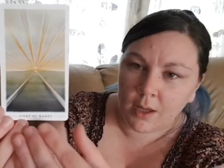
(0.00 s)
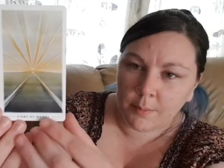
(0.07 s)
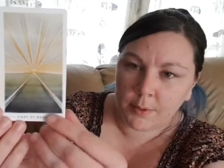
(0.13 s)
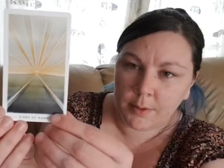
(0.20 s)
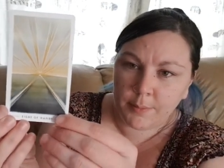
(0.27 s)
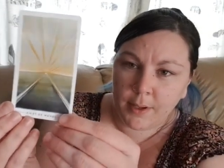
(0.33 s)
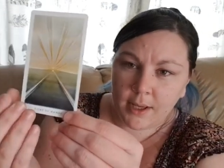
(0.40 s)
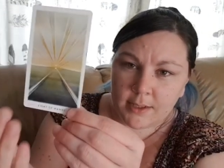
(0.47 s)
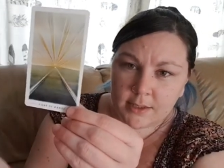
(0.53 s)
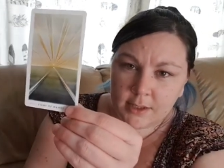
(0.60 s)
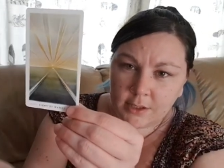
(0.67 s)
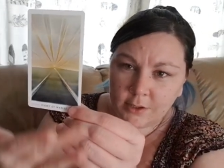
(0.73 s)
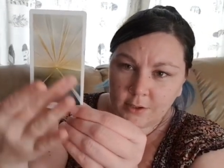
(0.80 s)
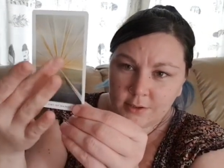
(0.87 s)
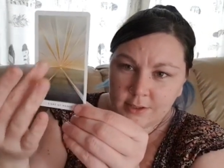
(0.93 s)
But the person
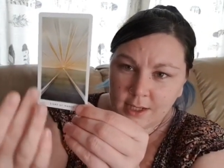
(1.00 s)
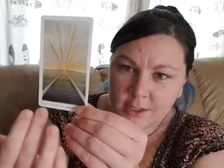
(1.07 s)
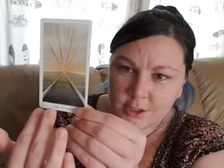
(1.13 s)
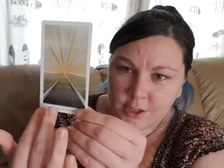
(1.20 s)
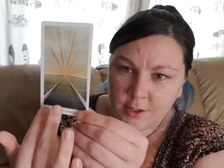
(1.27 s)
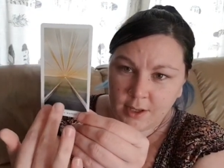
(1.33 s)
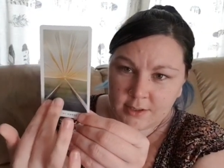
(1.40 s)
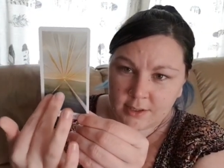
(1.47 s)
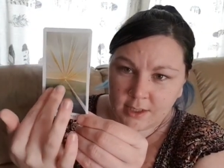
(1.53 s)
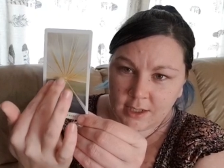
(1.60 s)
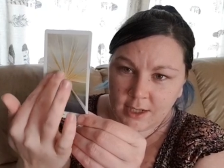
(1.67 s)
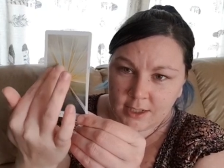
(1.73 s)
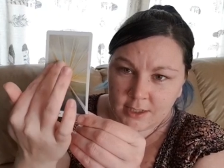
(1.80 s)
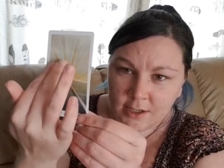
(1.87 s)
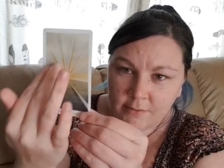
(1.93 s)
that contacts you has a
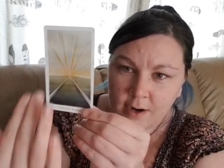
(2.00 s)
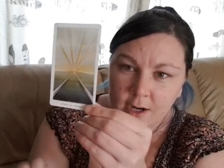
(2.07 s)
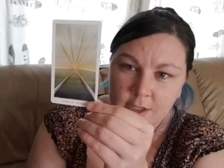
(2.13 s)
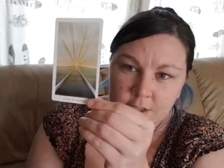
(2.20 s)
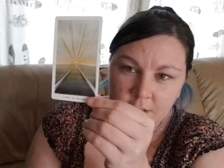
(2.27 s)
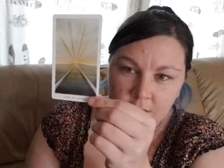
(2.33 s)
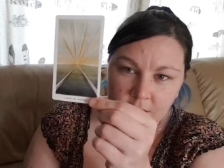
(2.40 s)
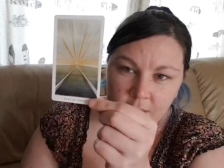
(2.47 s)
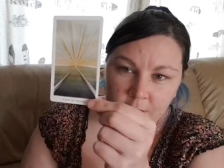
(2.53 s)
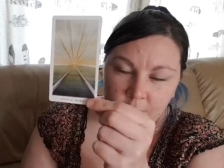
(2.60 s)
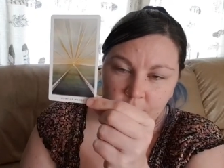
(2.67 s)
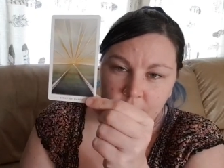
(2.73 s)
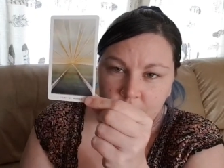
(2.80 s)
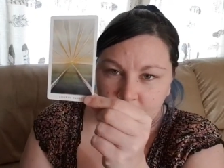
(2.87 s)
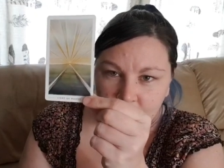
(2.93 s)
clear direction that they
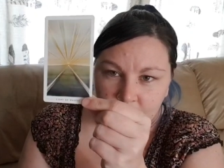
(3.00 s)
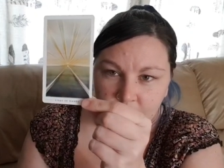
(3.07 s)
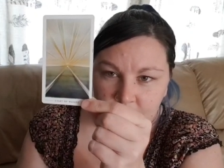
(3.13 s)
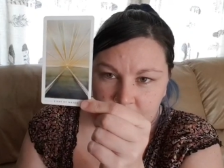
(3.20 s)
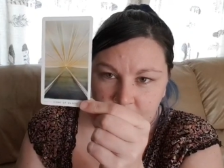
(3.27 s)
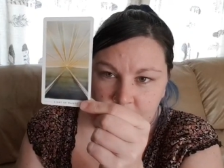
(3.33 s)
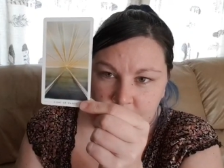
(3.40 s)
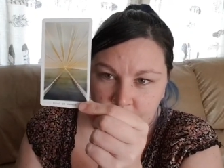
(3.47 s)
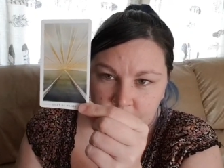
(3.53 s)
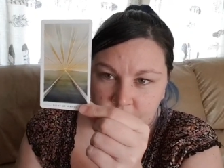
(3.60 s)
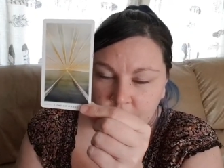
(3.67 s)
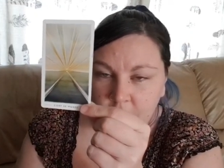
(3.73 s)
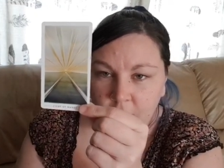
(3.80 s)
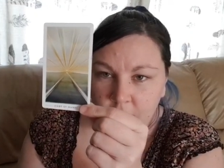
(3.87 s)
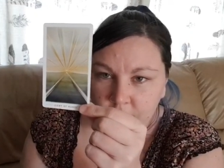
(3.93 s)
want this conversation
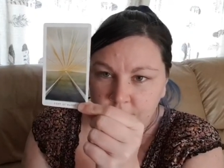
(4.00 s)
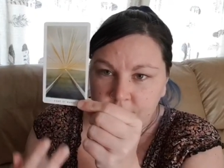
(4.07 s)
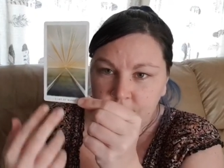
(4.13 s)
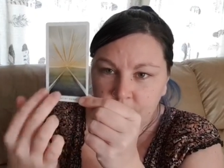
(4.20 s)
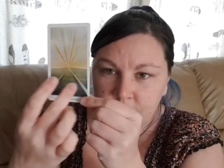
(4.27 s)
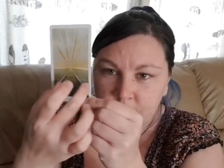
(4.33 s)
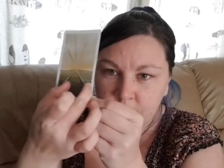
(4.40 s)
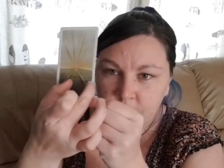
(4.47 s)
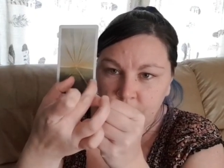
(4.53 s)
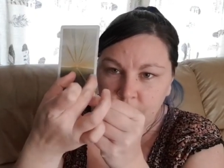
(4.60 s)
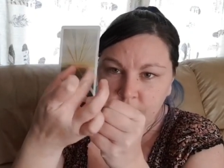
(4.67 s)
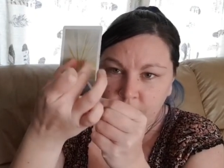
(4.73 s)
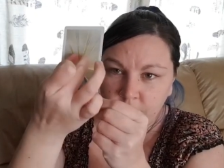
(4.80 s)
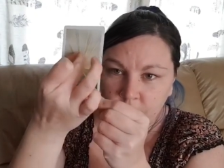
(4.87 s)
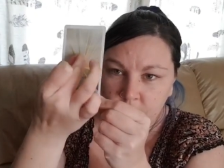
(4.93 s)
to go. It's got the two
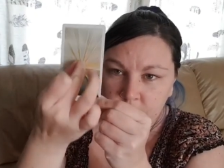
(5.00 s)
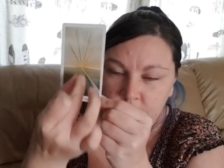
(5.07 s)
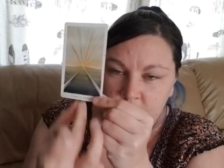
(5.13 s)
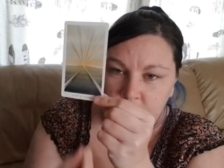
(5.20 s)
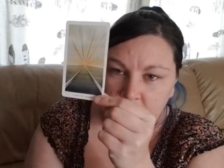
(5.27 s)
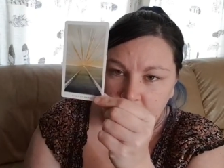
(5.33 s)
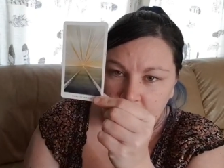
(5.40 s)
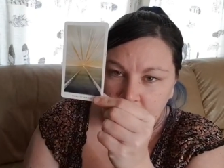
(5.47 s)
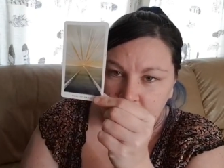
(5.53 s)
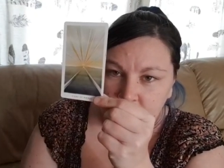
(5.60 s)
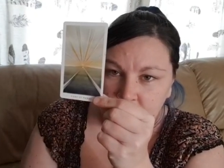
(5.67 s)
of rods there.